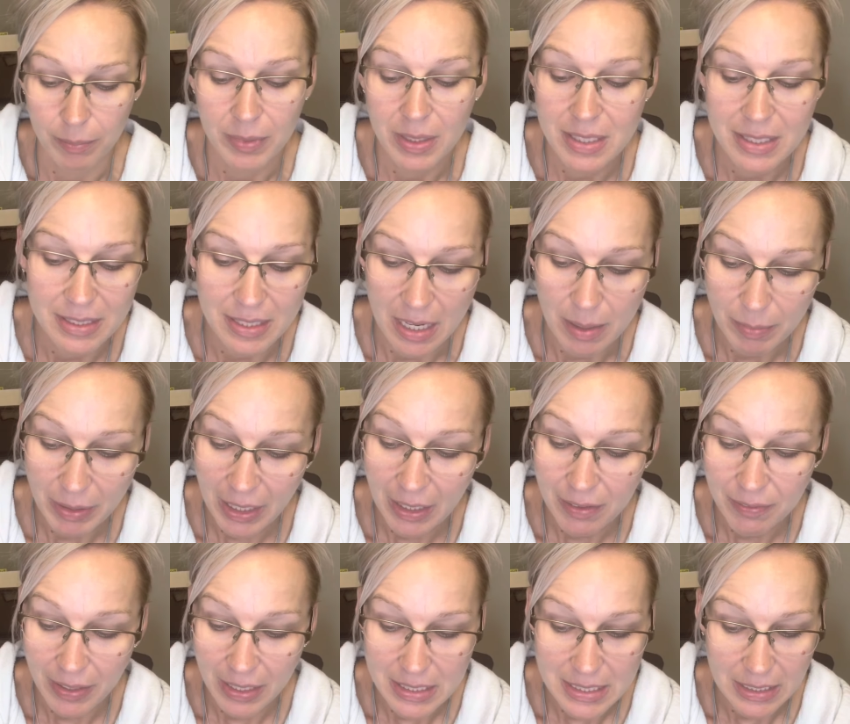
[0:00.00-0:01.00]
Same kind of
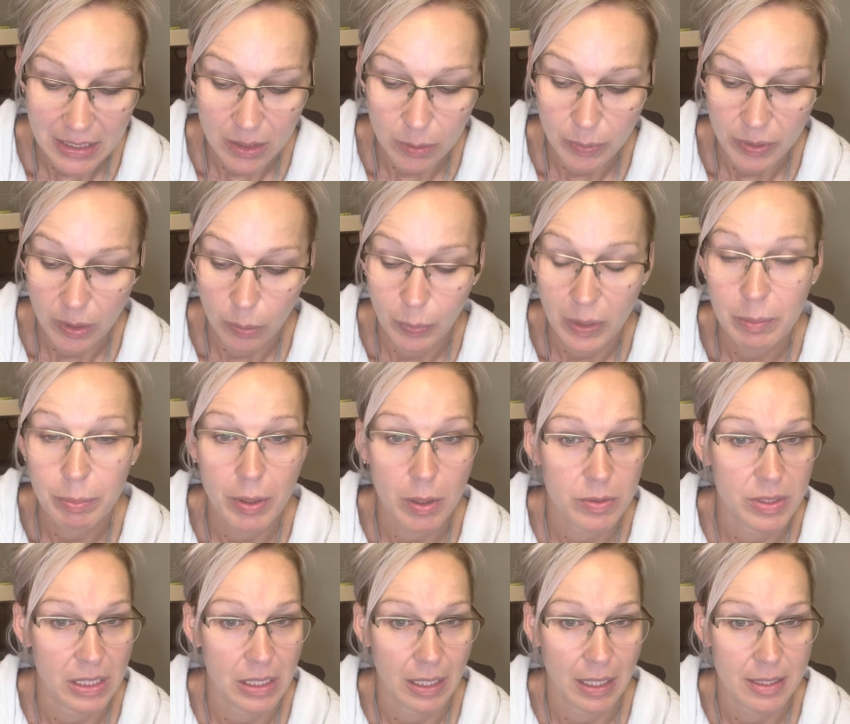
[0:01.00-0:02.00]
idea with the wheat
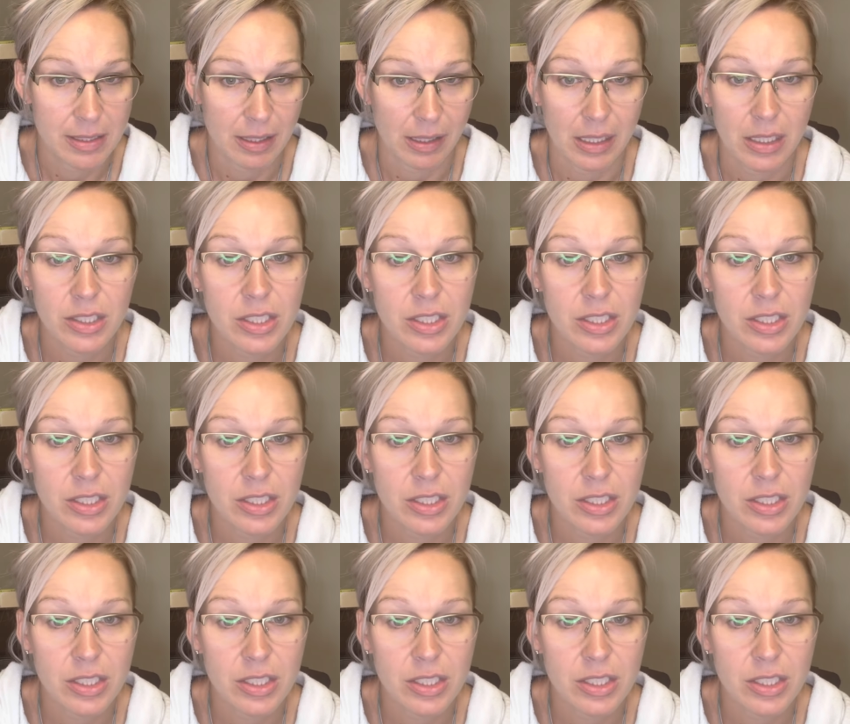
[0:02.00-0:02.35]
protein isolate.